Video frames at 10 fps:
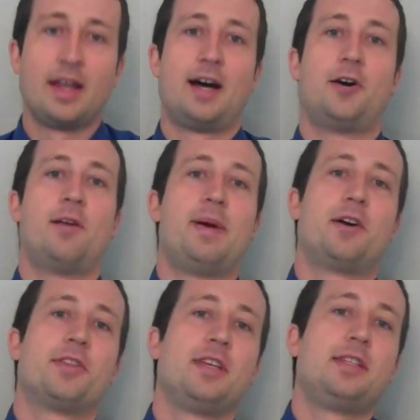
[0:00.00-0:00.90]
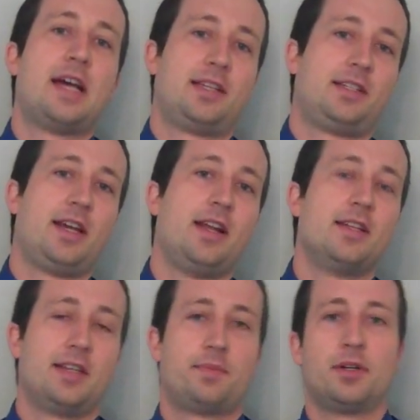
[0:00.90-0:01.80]
Now, about the test date
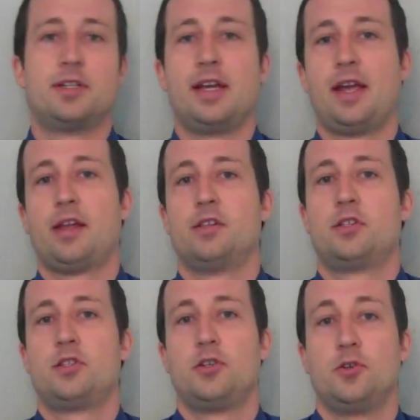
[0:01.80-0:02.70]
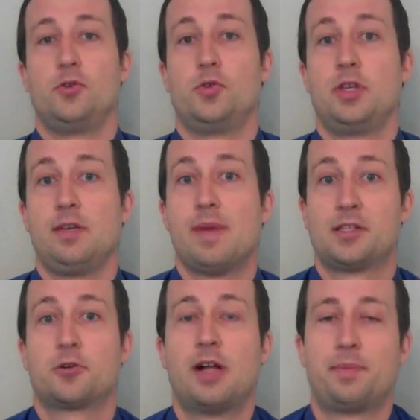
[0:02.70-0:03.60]
as it pertains to the
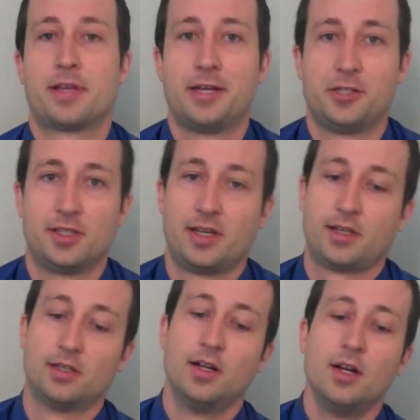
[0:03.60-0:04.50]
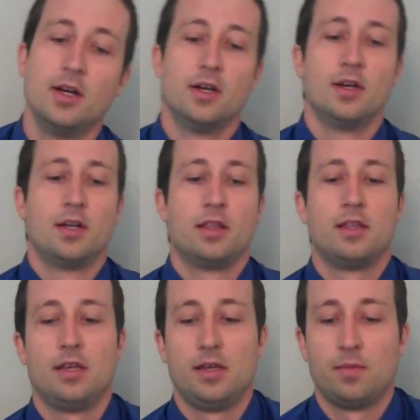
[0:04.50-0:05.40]
med school application cycle.
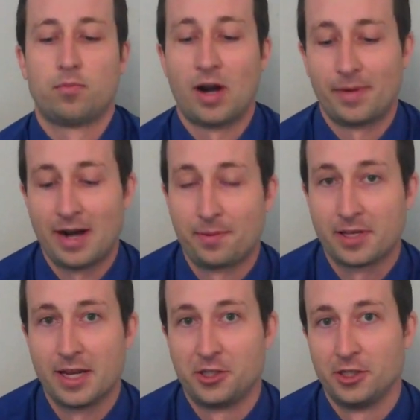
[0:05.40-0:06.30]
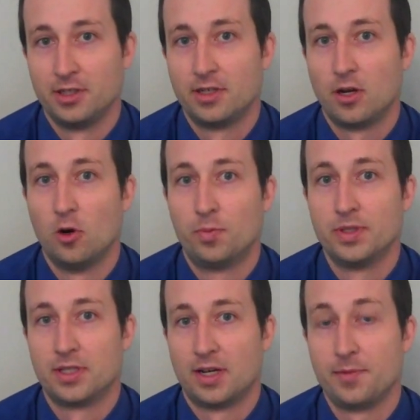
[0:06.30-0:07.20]
The primary application
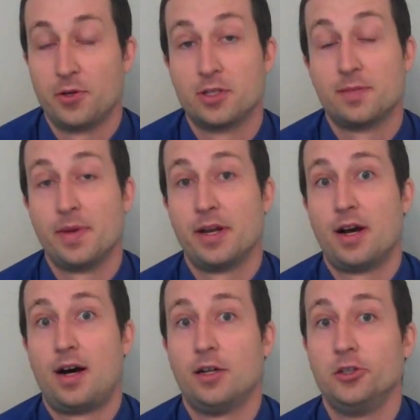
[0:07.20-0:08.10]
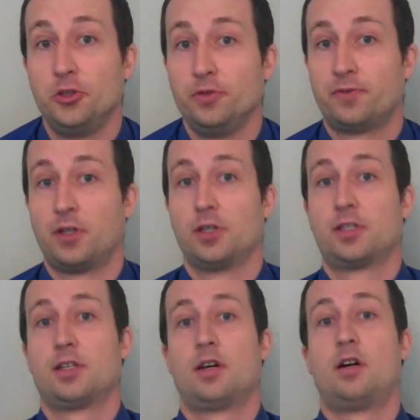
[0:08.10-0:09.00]
opens up, you can submit it on June
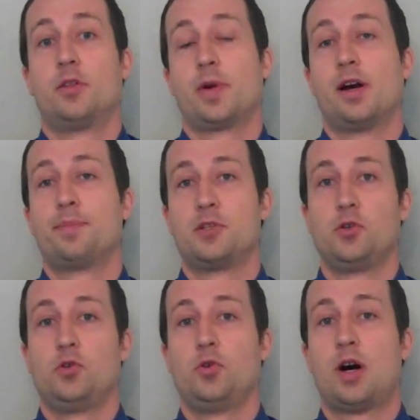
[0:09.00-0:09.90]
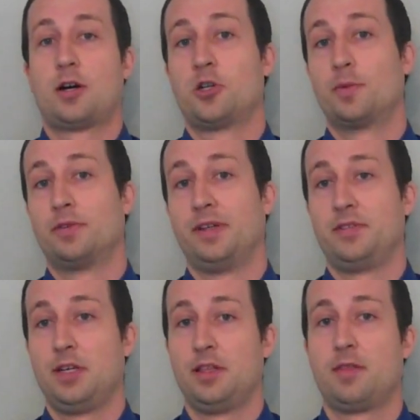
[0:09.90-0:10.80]
1st all the way up to October
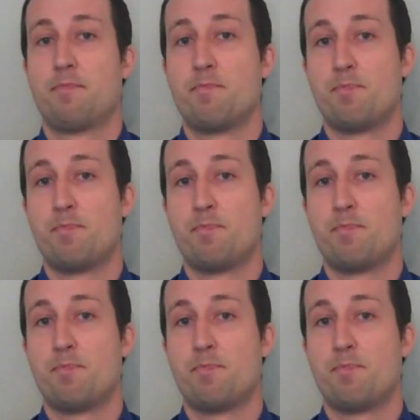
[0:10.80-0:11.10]
15th.